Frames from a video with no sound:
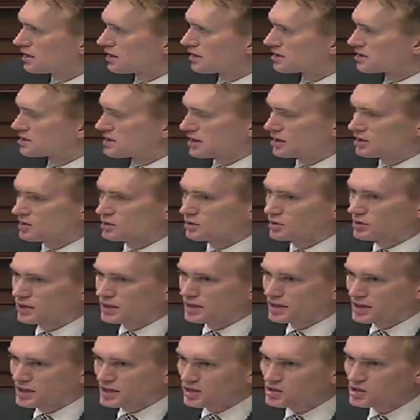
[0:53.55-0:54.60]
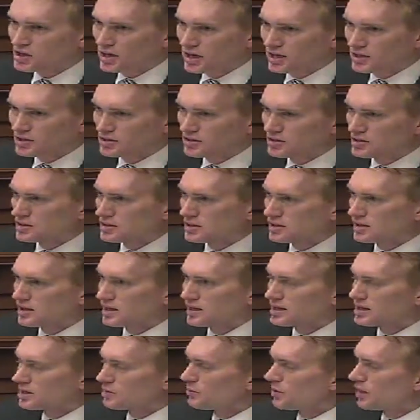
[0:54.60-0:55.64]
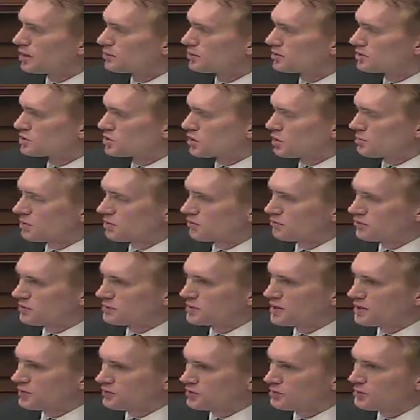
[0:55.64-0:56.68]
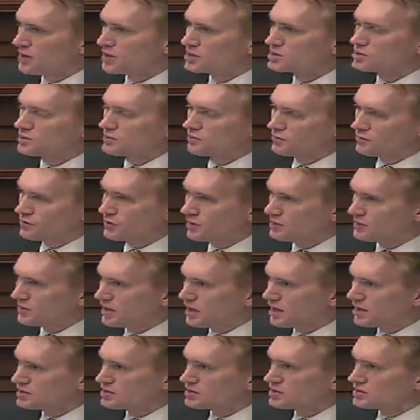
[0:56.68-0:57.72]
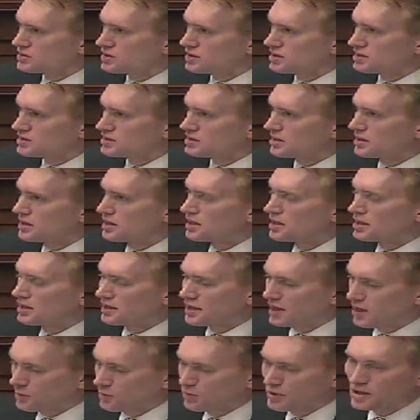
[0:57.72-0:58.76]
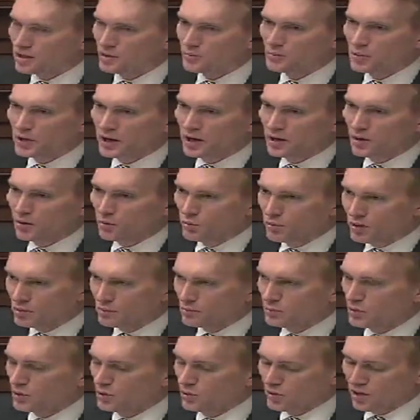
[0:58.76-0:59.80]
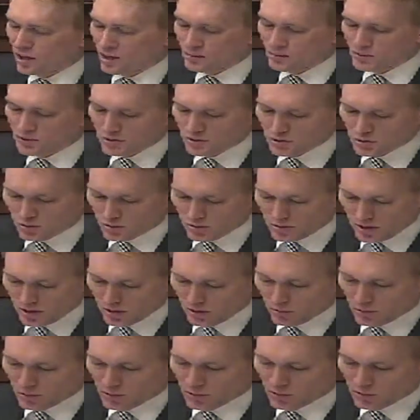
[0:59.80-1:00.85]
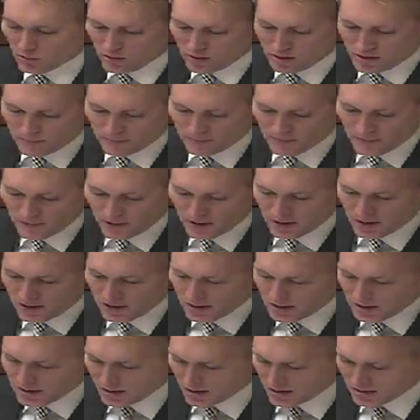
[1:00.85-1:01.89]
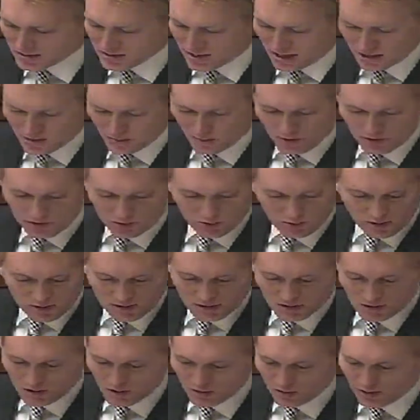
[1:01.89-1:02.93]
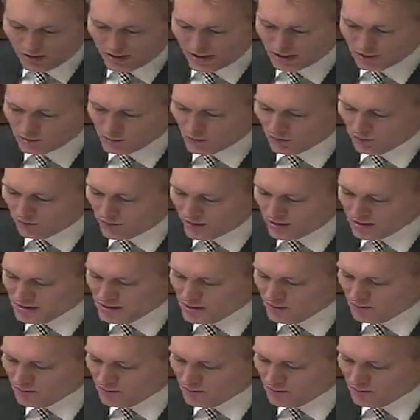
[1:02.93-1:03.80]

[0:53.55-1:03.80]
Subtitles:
can take a look at each agency and to be able to determine from the information from the agencies, can we compare one program to another program. Taxpayers Right to Know Act provides